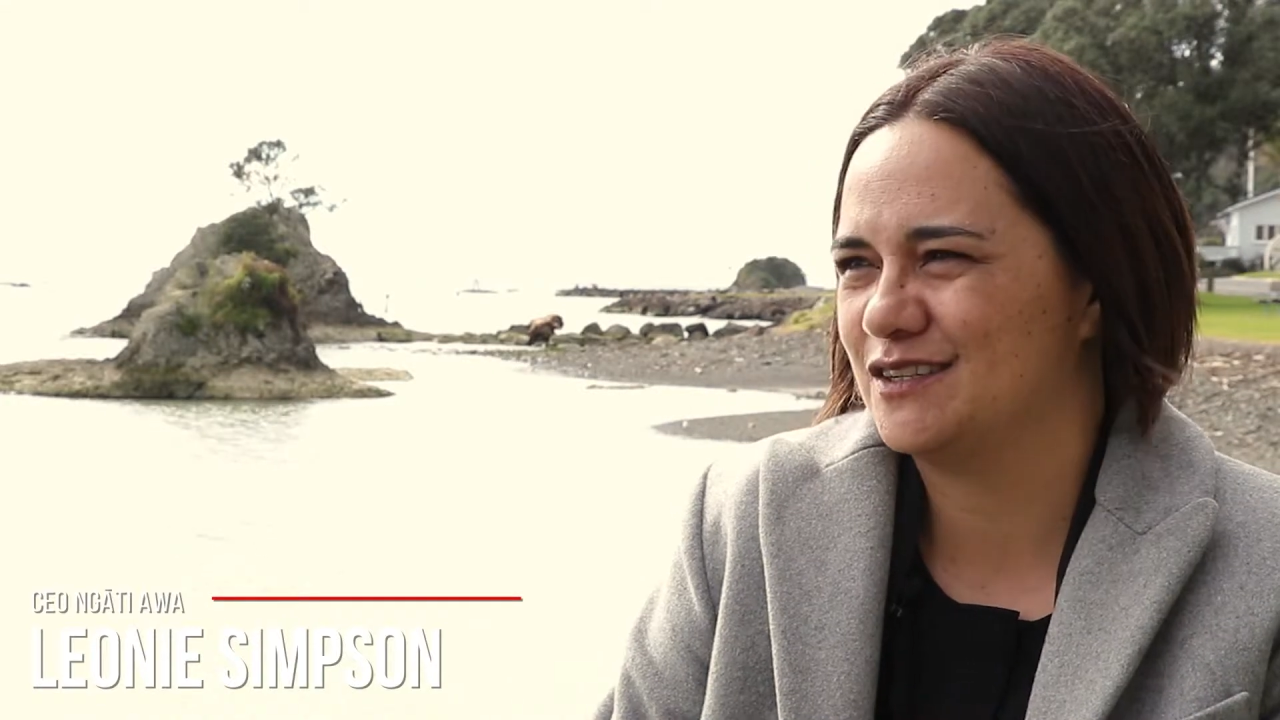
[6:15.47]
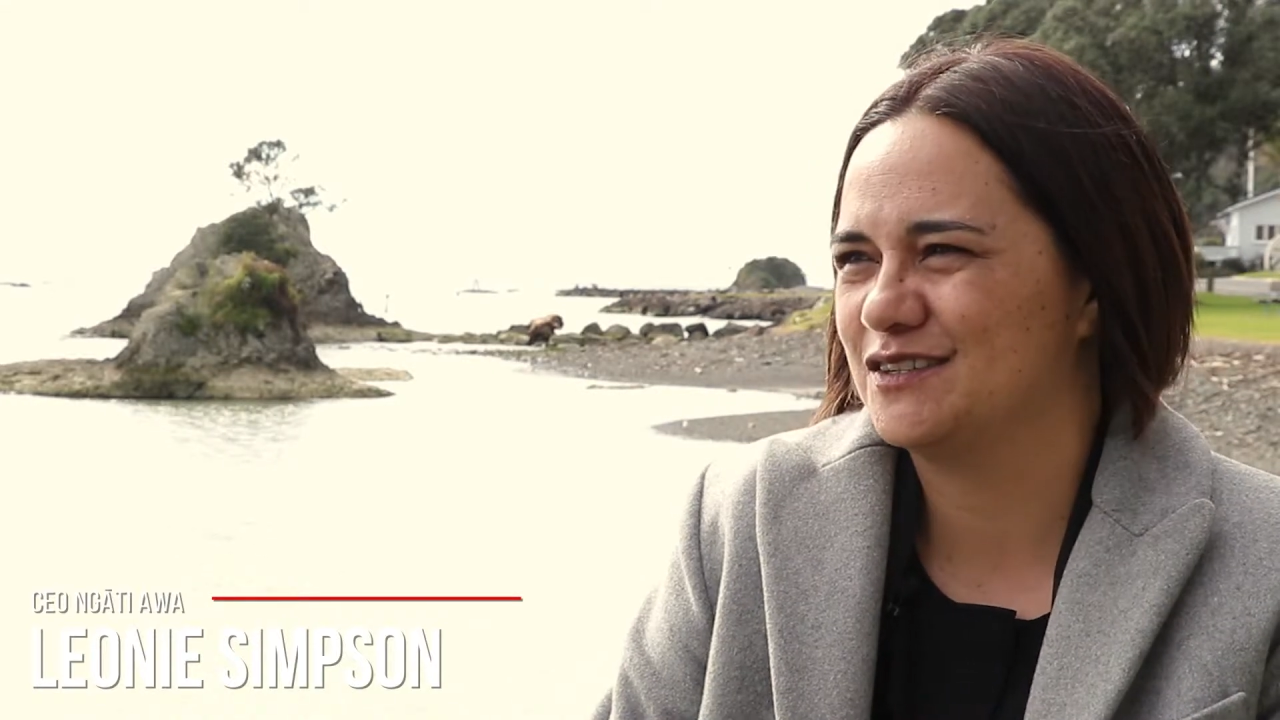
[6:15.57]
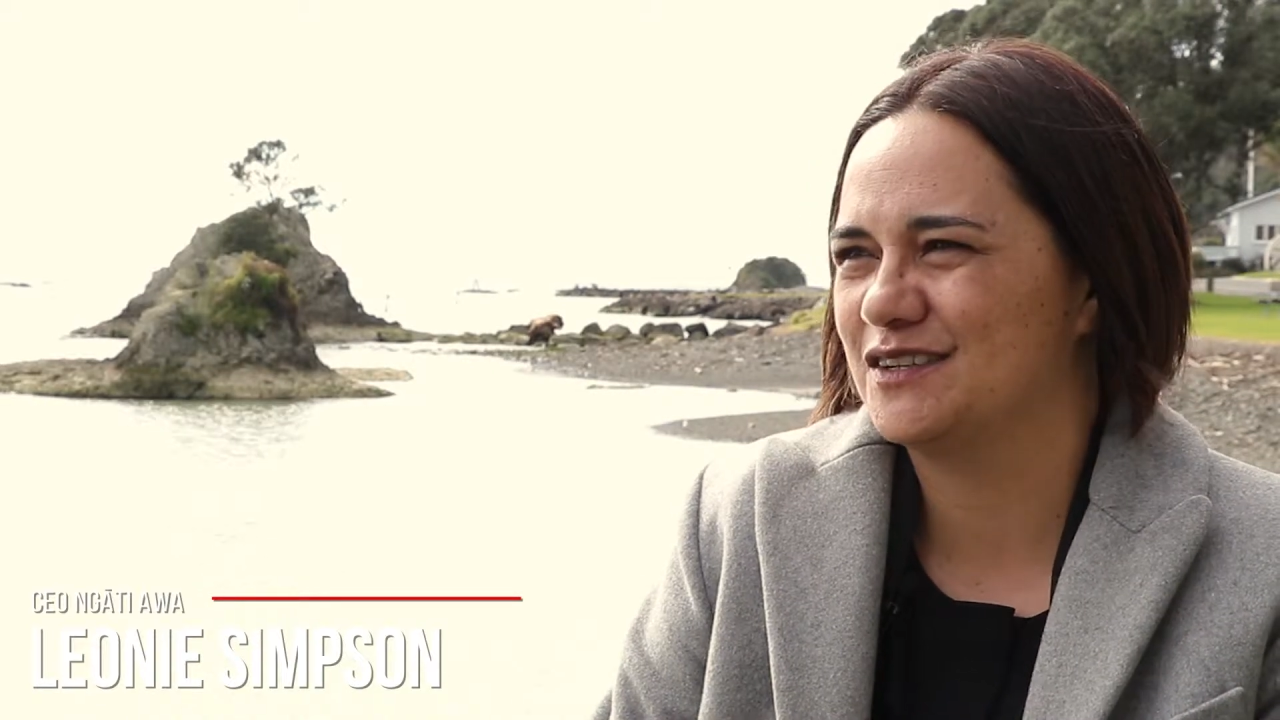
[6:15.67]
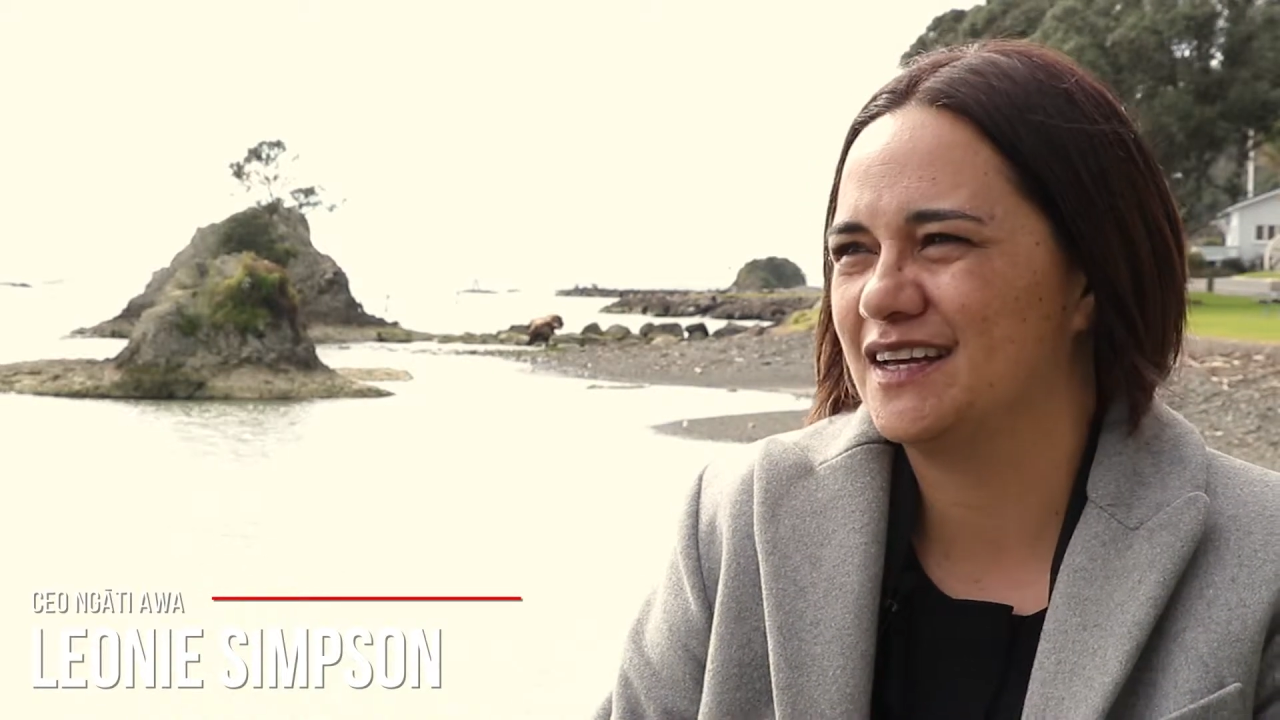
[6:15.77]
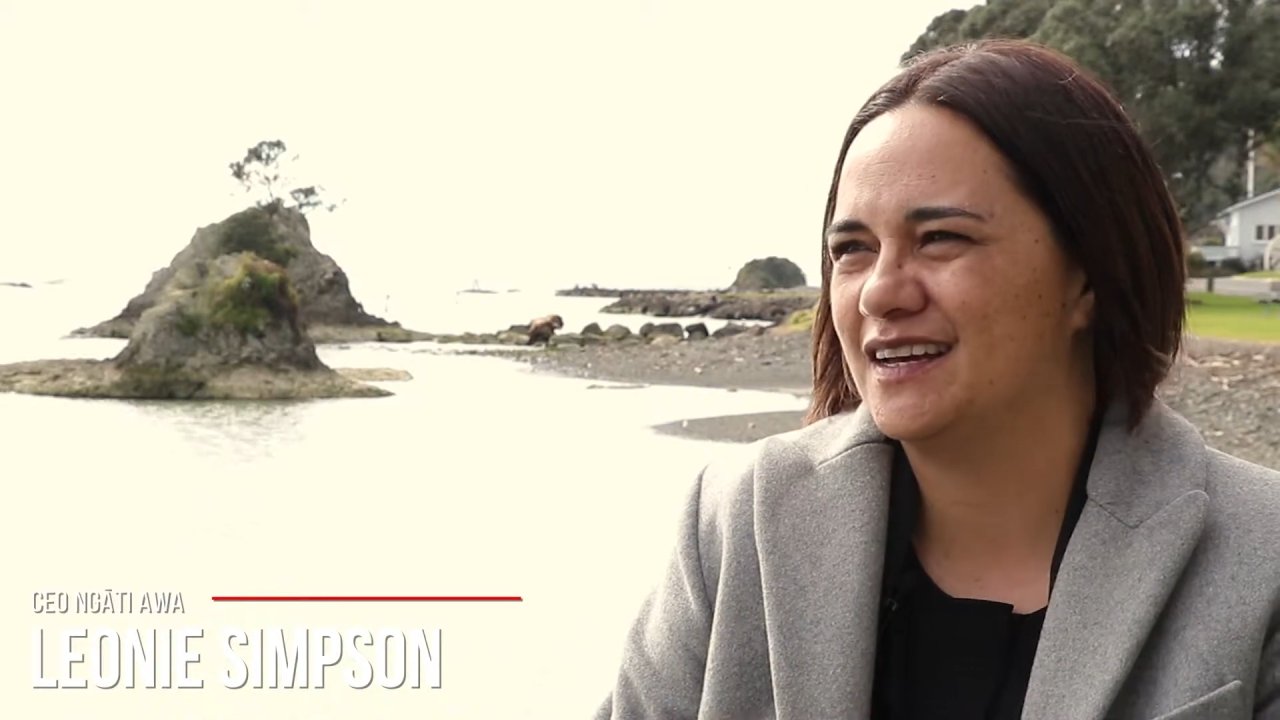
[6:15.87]
to
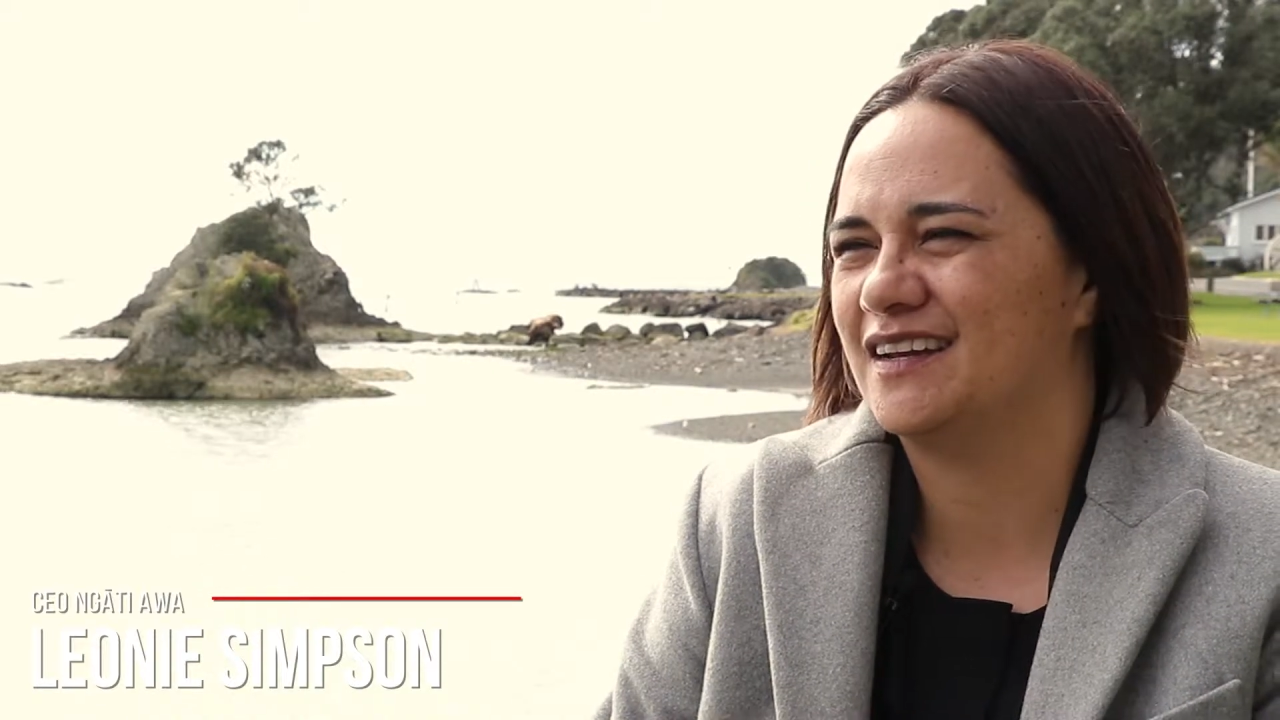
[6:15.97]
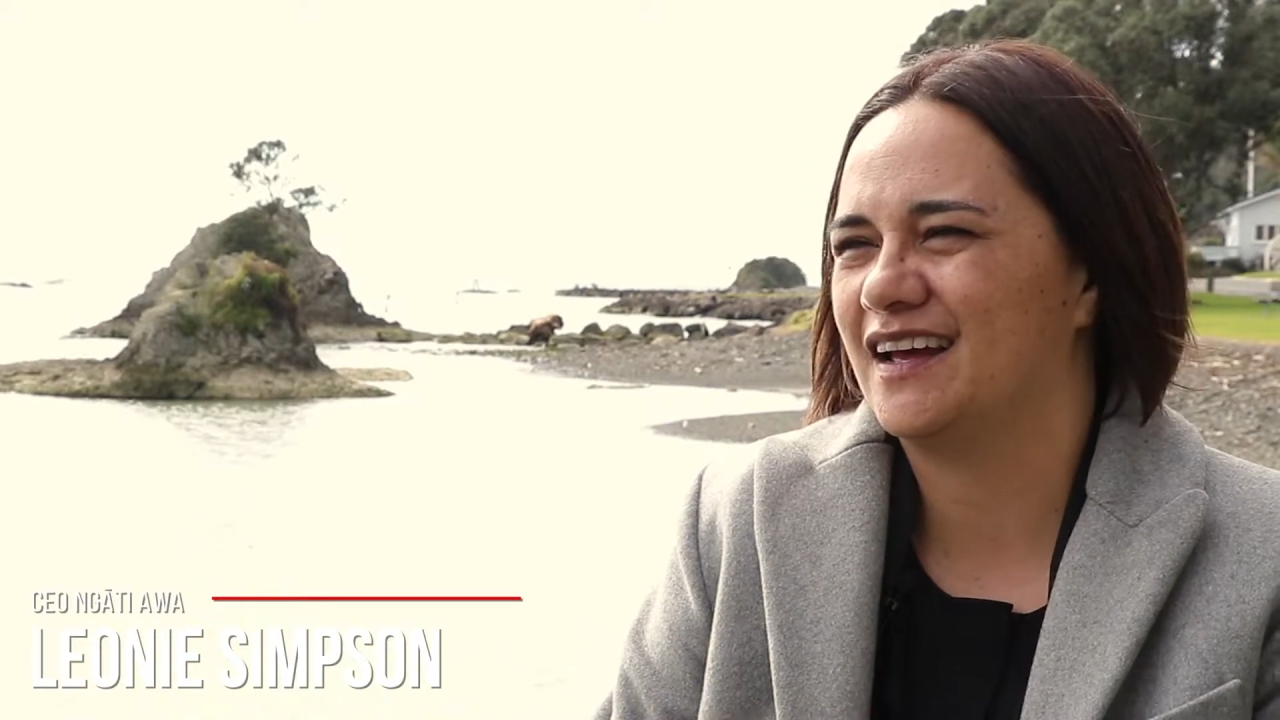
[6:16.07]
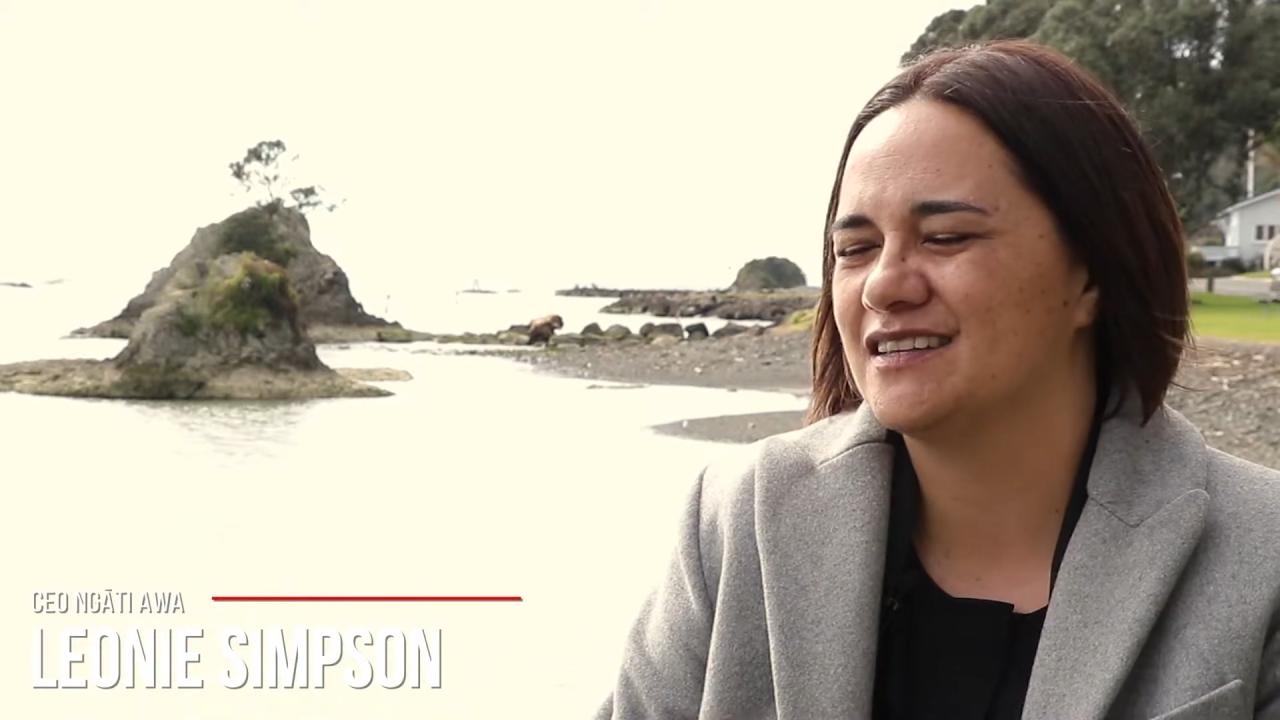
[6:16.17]
do that,